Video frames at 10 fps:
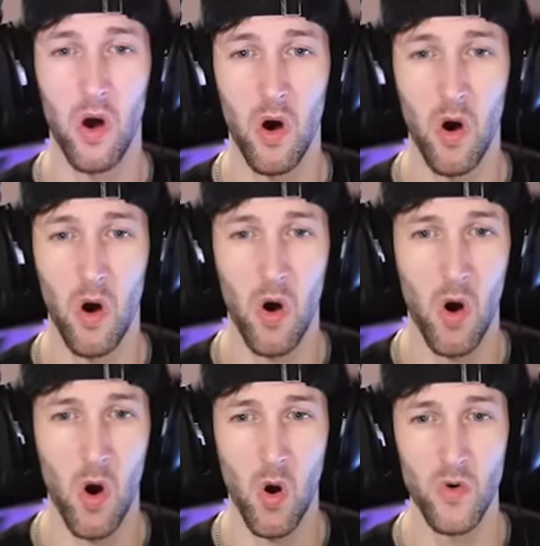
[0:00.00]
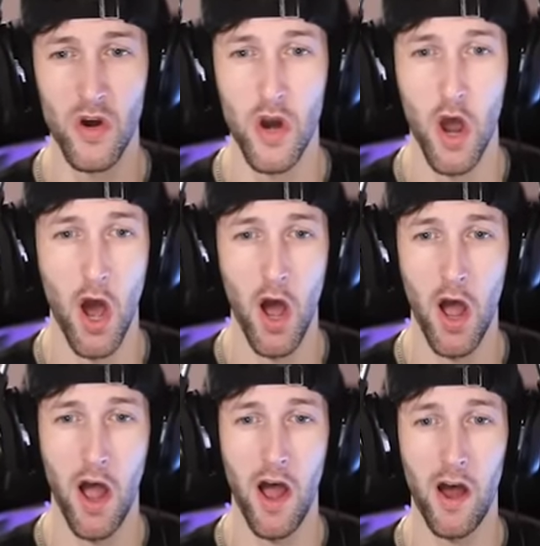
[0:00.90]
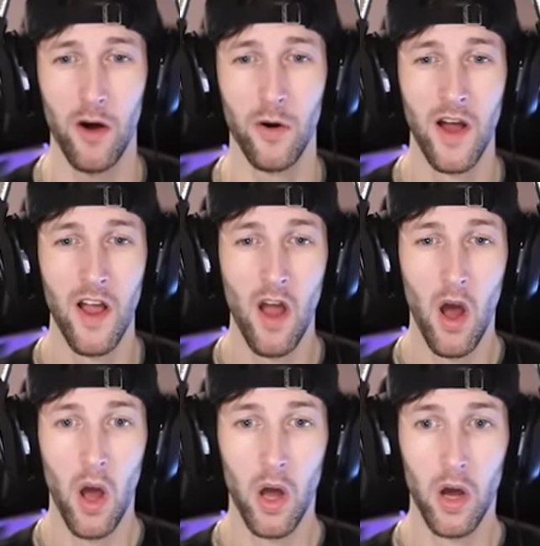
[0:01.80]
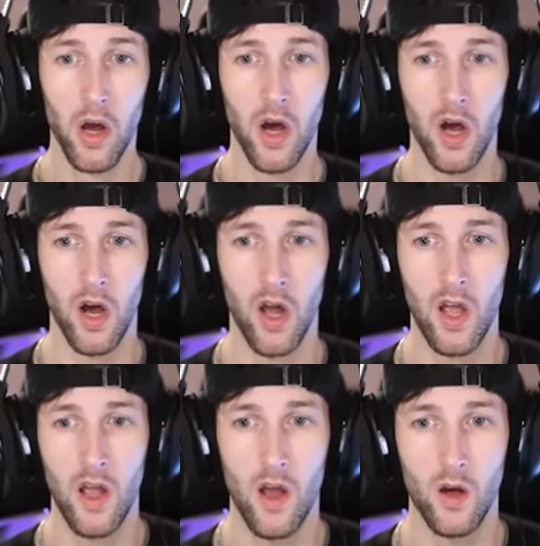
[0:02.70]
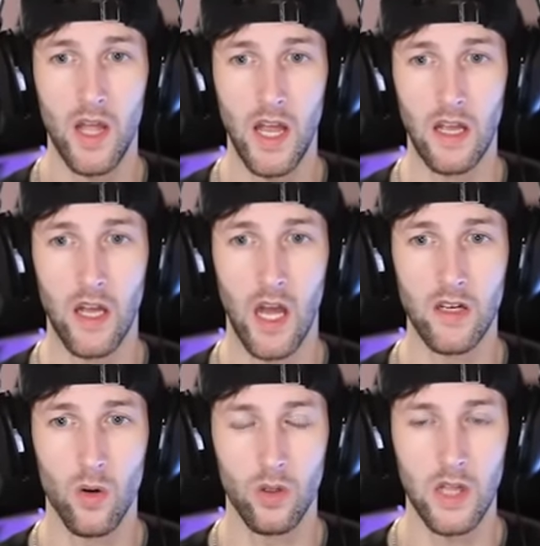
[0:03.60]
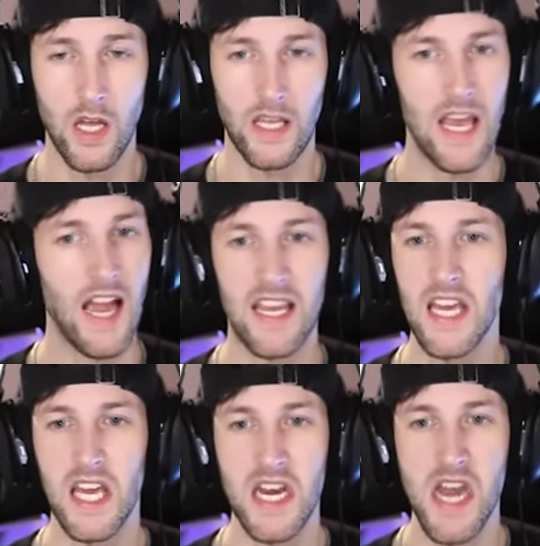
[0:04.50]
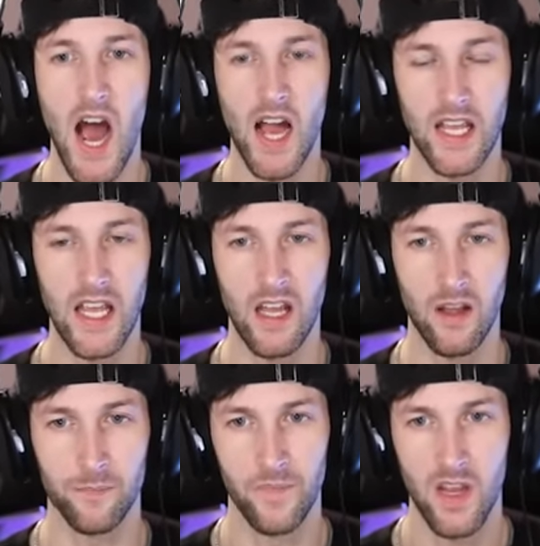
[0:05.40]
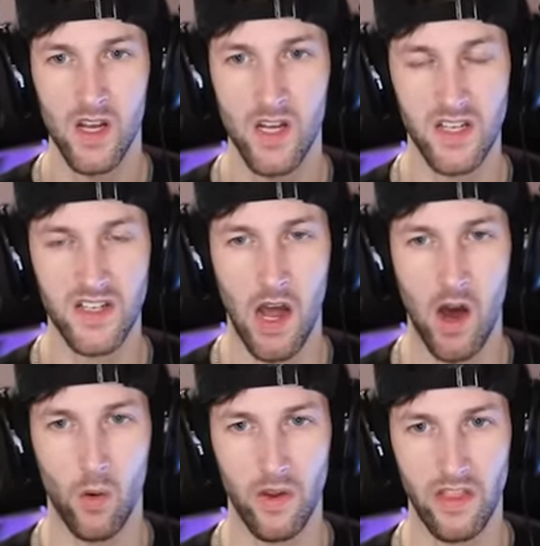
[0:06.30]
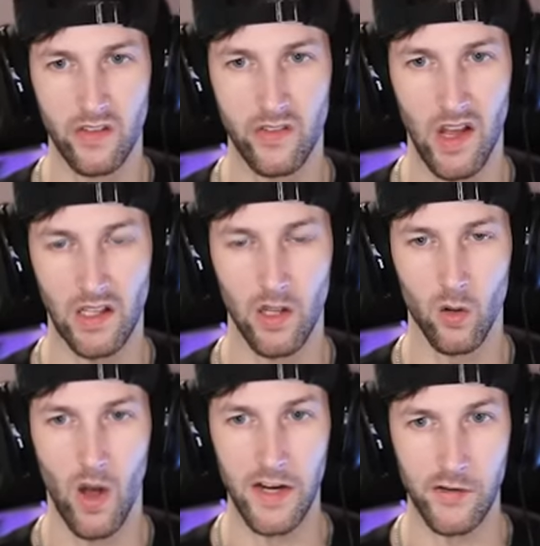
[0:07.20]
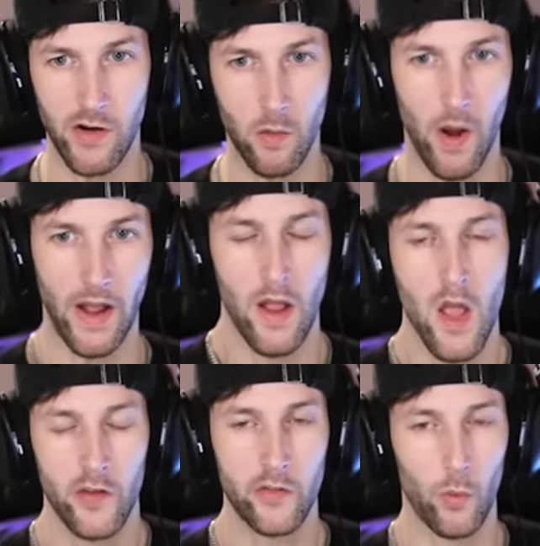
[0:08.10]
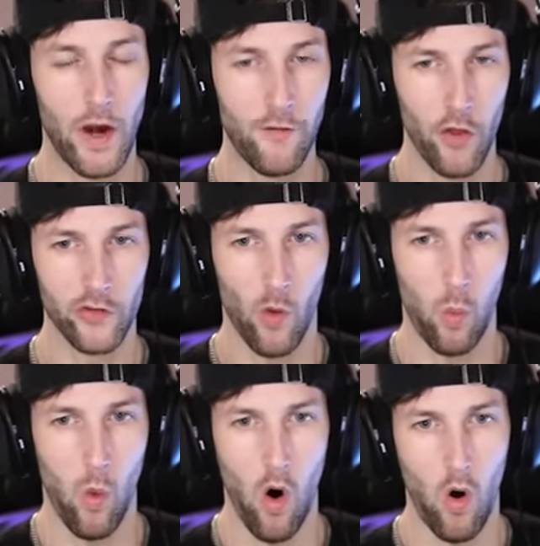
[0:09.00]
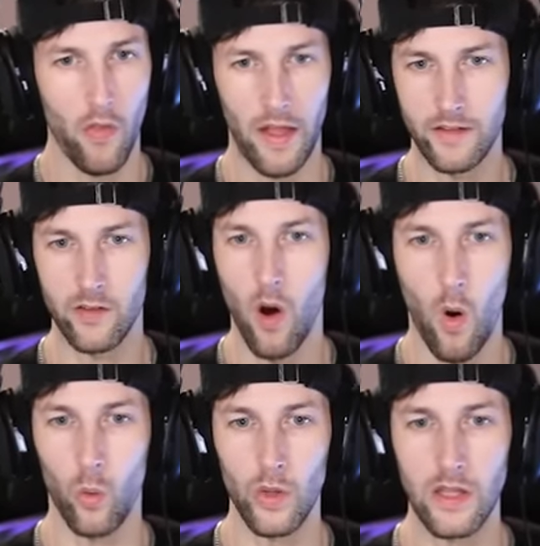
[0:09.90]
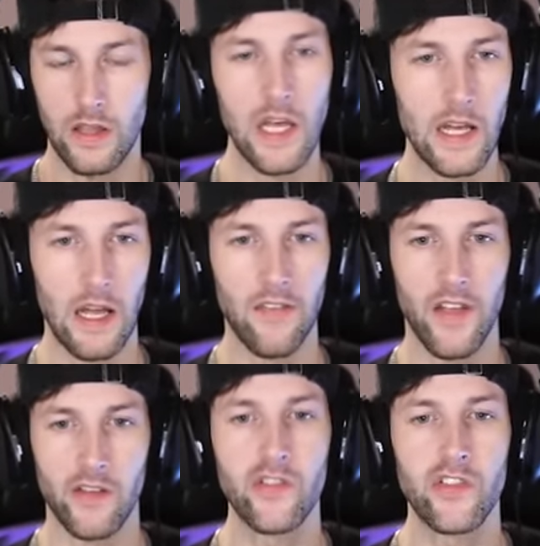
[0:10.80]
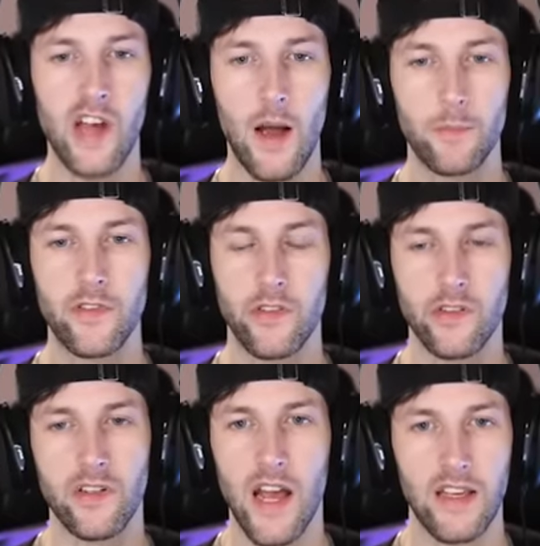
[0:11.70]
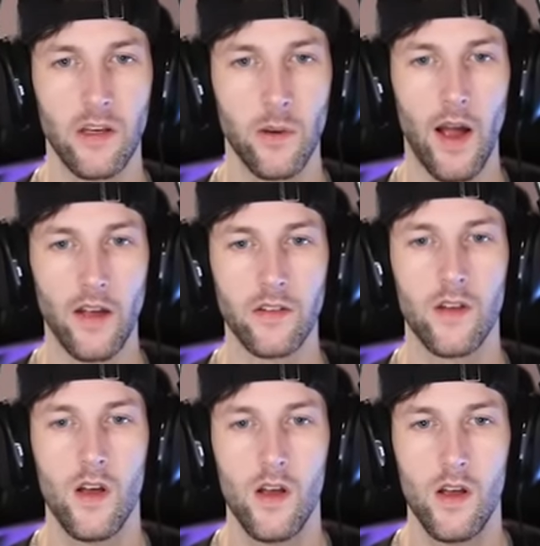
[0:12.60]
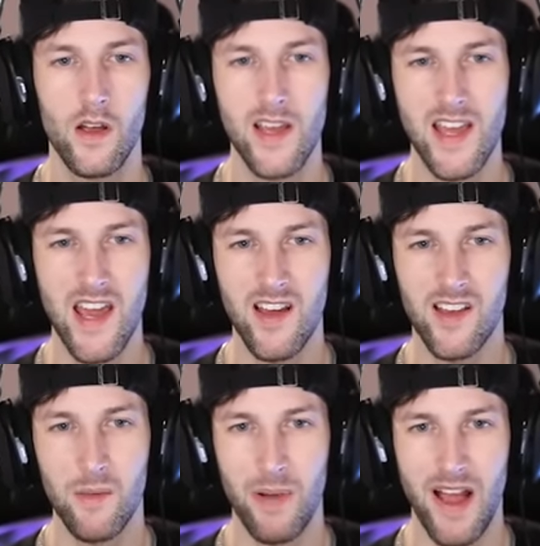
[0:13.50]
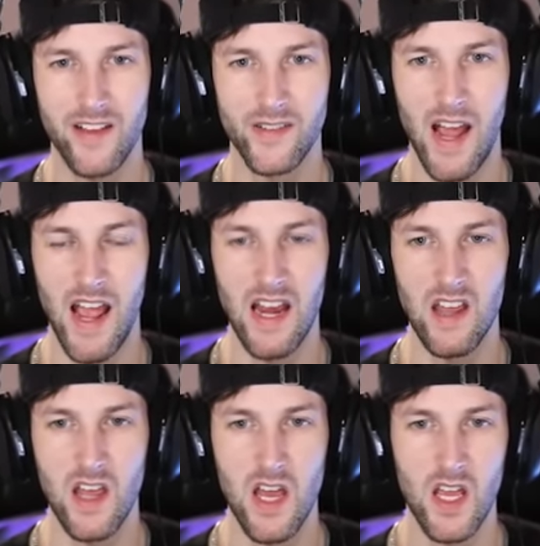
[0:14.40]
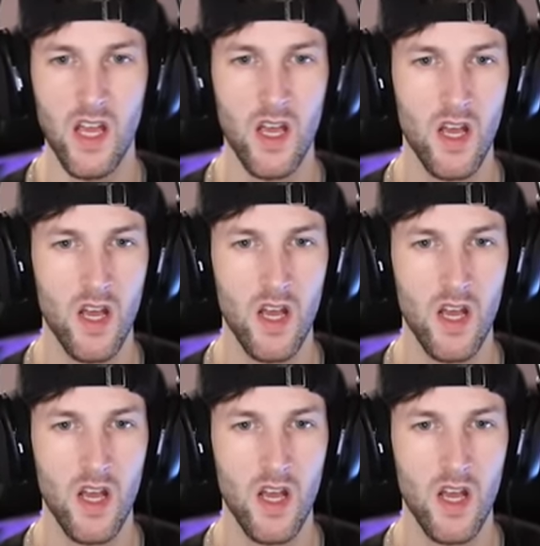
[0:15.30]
Oh, no. Okay, I don't think... Yeah, he cannot get... down this like little entryway. So whenever there's a wall, that's the only thing that stops the snake, you guys. He can't get past anything